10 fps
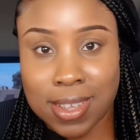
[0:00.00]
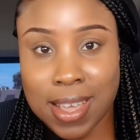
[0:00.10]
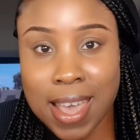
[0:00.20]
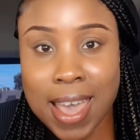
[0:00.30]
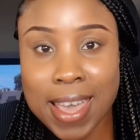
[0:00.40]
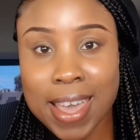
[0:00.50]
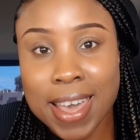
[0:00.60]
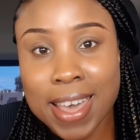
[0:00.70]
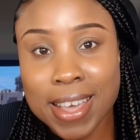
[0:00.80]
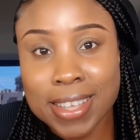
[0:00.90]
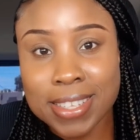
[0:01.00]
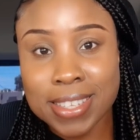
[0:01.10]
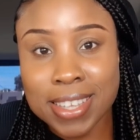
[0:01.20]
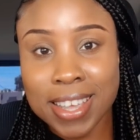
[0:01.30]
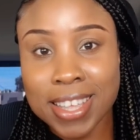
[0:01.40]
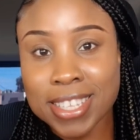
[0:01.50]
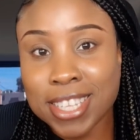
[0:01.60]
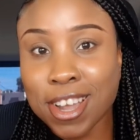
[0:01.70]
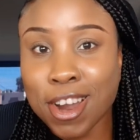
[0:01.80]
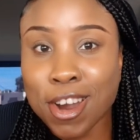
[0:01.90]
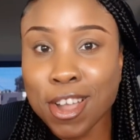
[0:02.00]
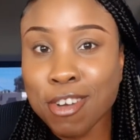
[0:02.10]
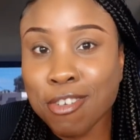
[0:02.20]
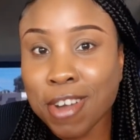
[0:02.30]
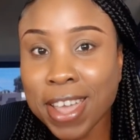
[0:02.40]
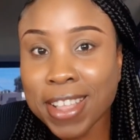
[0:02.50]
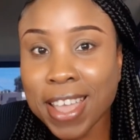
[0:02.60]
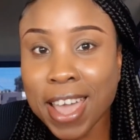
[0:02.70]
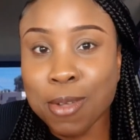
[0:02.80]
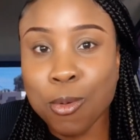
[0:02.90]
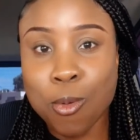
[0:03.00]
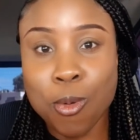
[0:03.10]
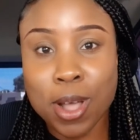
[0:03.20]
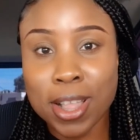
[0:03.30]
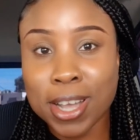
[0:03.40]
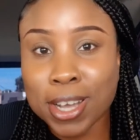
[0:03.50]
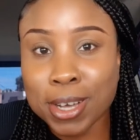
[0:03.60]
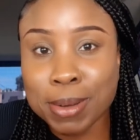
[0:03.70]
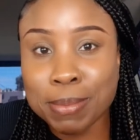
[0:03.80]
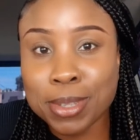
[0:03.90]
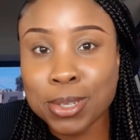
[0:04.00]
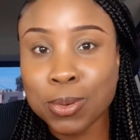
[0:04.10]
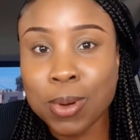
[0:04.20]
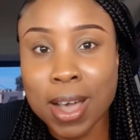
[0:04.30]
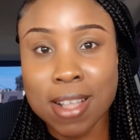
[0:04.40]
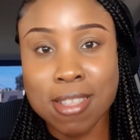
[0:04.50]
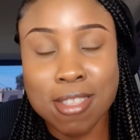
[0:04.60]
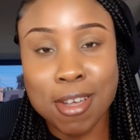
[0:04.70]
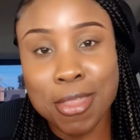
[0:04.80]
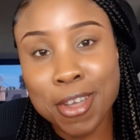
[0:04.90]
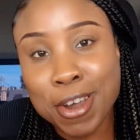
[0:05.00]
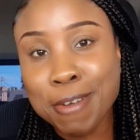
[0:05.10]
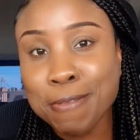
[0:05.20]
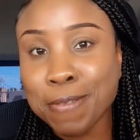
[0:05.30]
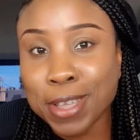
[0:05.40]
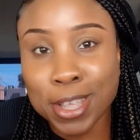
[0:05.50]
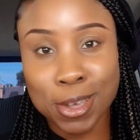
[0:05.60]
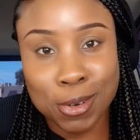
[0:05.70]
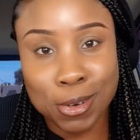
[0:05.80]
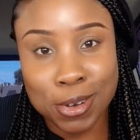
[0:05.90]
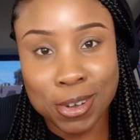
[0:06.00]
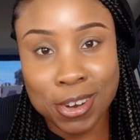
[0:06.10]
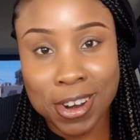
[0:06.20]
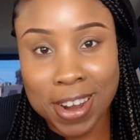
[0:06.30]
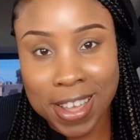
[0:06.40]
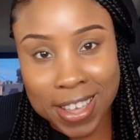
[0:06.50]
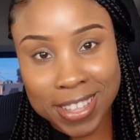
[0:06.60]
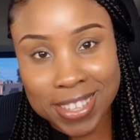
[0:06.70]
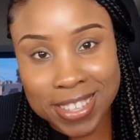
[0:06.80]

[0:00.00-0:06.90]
Hi guys, it's your girl Ren and welcome to another video, right?